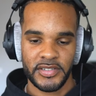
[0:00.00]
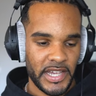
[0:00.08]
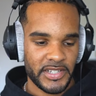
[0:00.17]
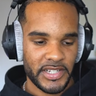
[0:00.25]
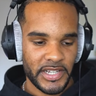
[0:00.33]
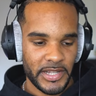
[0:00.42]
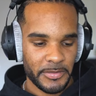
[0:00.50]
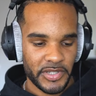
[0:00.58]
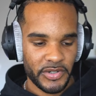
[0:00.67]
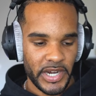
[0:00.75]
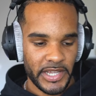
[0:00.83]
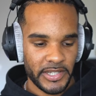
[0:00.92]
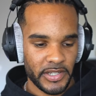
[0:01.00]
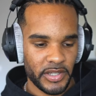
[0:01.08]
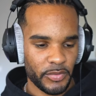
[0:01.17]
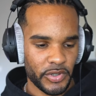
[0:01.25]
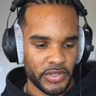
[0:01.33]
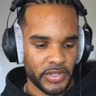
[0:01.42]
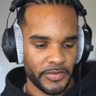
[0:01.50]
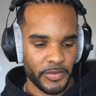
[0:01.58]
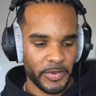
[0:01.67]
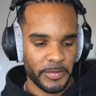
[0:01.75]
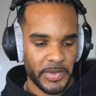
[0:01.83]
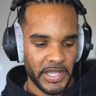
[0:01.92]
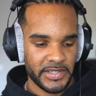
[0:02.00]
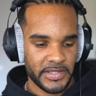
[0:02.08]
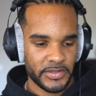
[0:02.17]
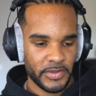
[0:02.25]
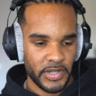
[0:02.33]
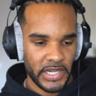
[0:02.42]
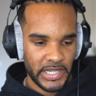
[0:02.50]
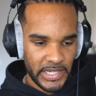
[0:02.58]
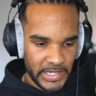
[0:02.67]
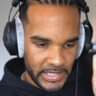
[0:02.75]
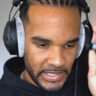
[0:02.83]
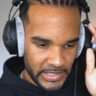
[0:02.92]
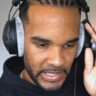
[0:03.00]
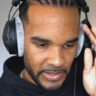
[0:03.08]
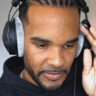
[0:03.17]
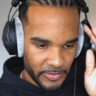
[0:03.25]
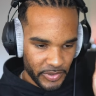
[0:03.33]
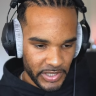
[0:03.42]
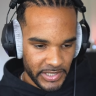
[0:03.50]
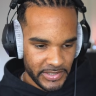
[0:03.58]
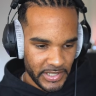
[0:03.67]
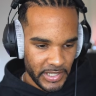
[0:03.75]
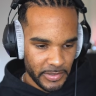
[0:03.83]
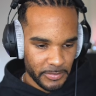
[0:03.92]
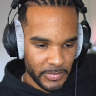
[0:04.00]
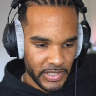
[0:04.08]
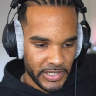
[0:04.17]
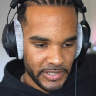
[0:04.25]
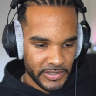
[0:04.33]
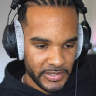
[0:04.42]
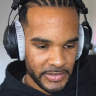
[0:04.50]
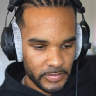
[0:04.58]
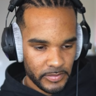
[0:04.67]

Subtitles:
Actually, let me drag in a one shot from the bass as well. I got an idea for this in mind.